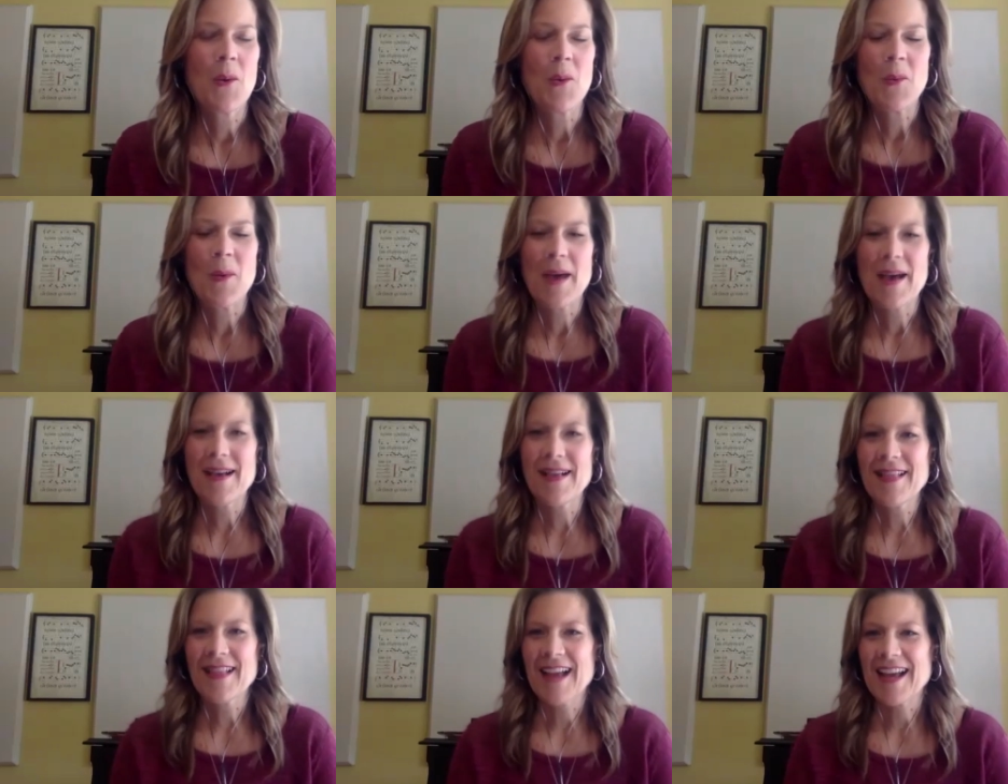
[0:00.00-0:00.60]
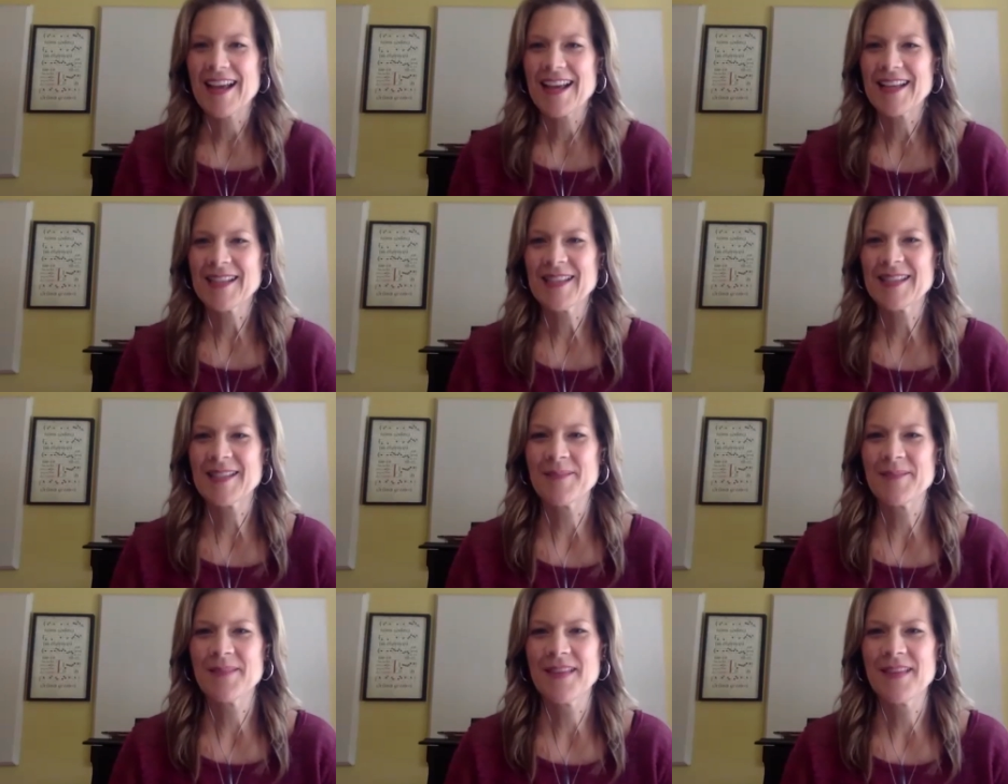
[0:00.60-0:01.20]
Well, I guess
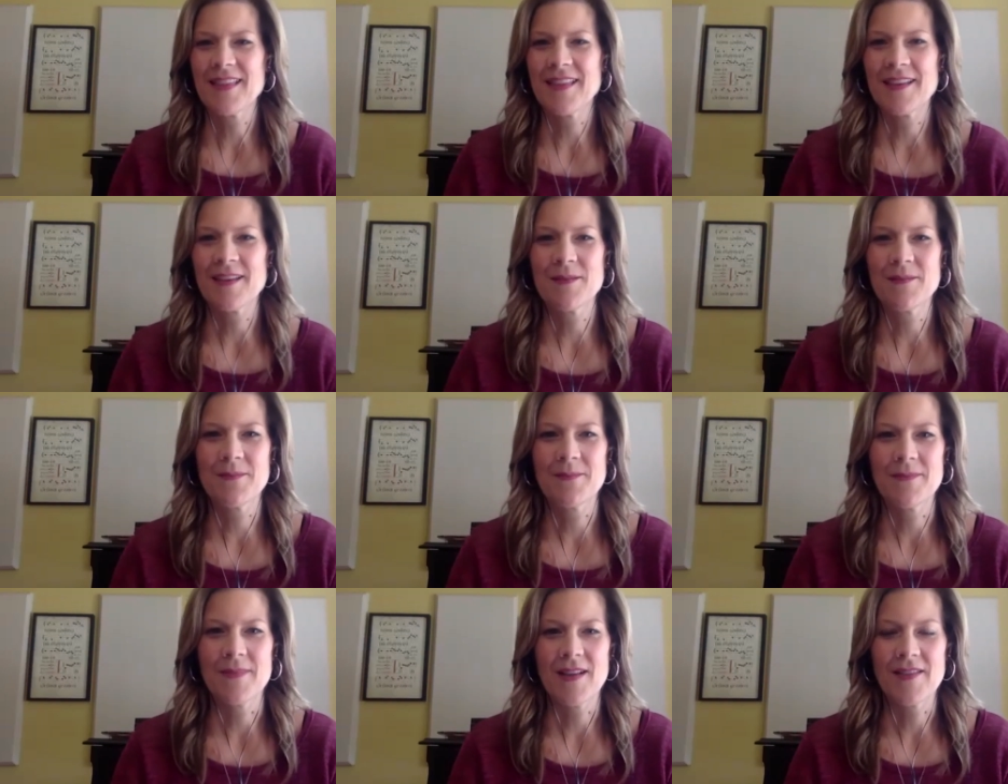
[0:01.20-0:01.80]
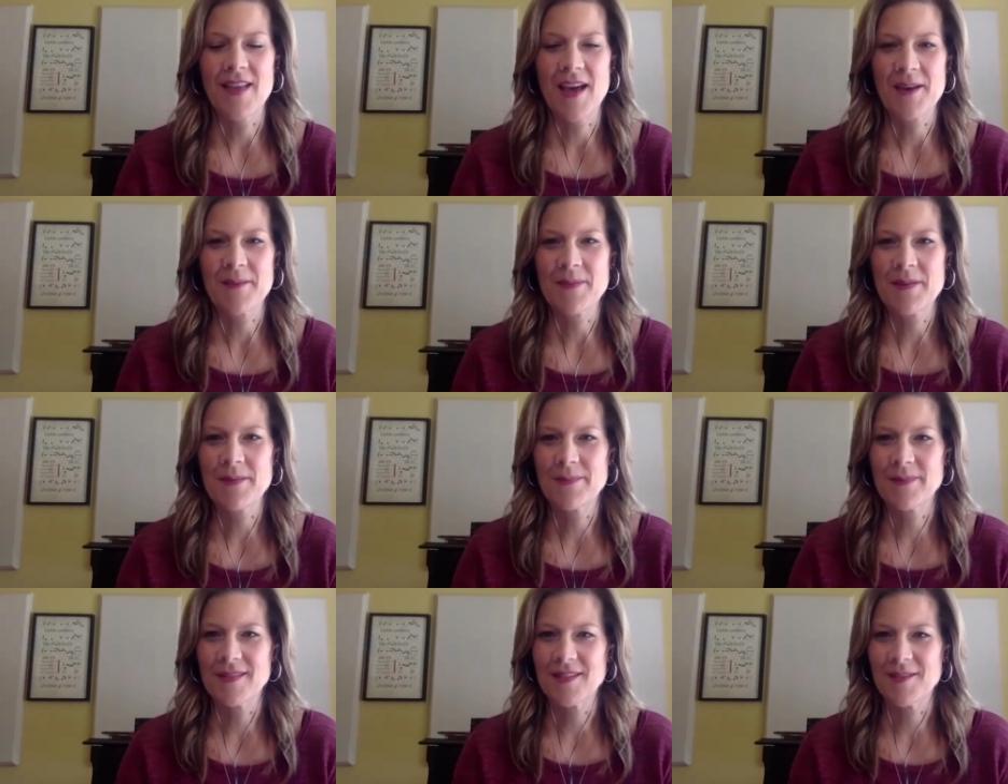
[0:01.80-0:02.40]
something that a lot of
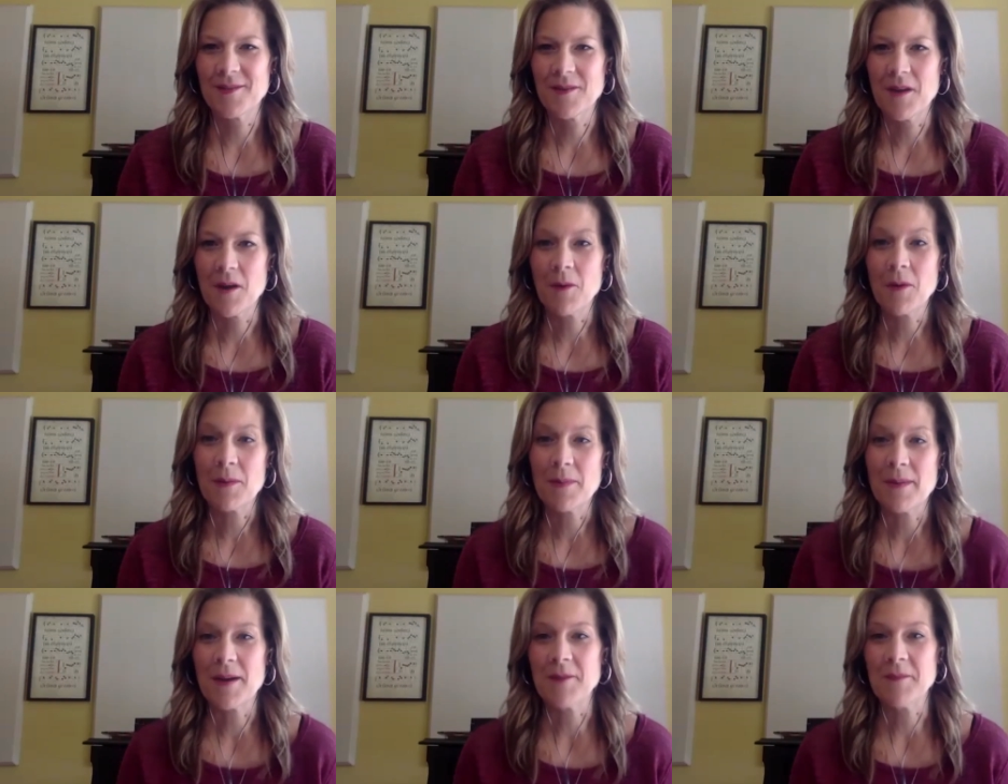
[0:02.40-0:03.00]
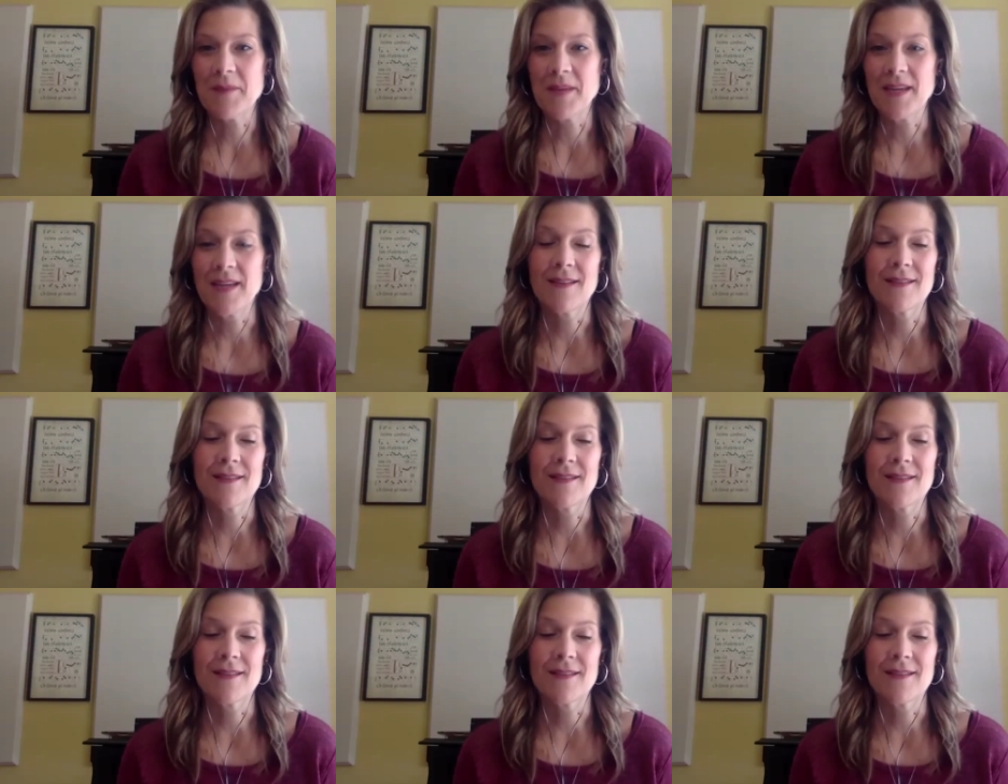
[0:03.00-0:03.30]
people don't know about me,